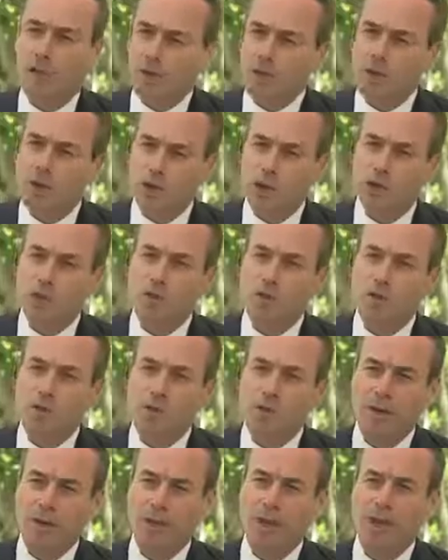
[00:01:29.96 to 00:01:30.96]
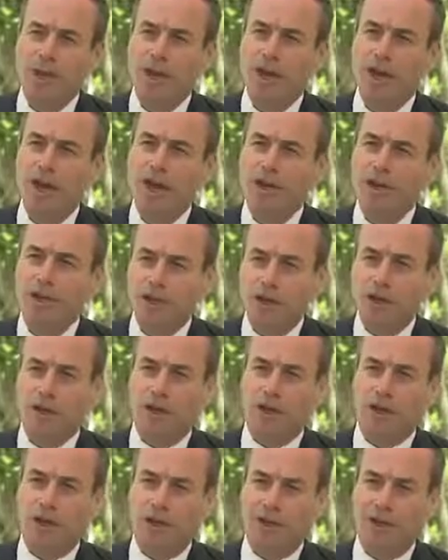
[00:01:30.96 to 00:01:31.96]
And also a strong message
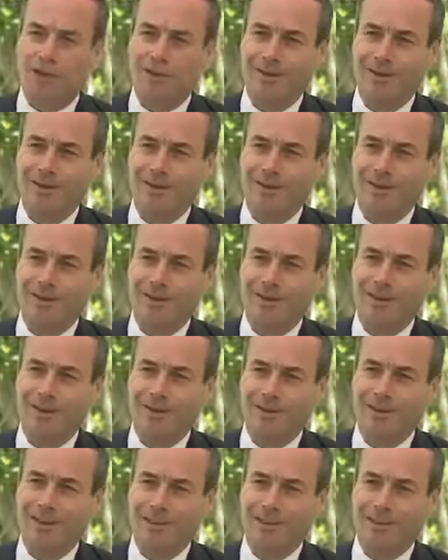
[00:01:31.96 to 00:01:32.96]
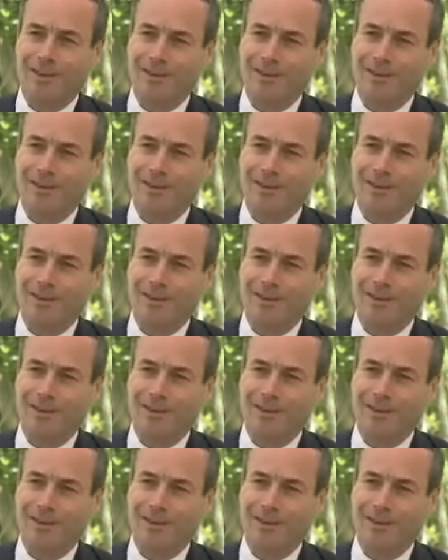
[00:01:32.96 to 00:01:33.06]
internally as well as